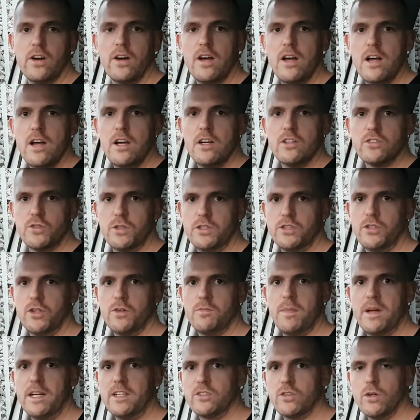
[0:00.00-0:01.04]
So it should
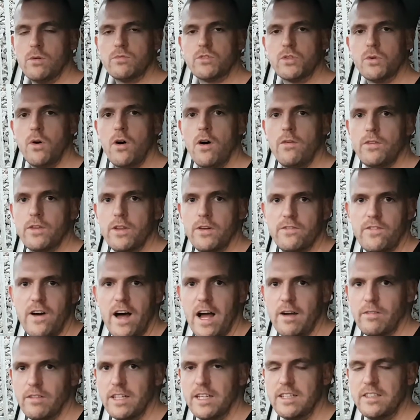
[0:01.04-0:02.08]
mix up to over the 5
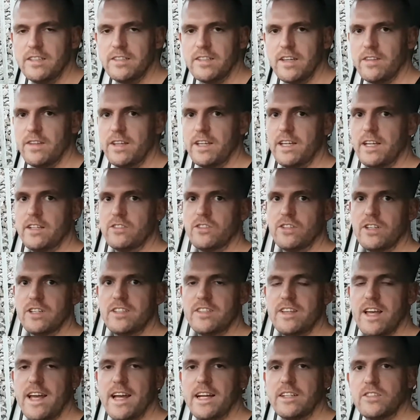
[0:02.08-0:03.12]
litres I think it's going to
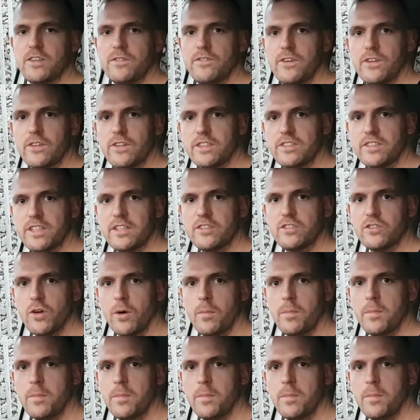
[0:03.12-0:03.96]
take to fill the system.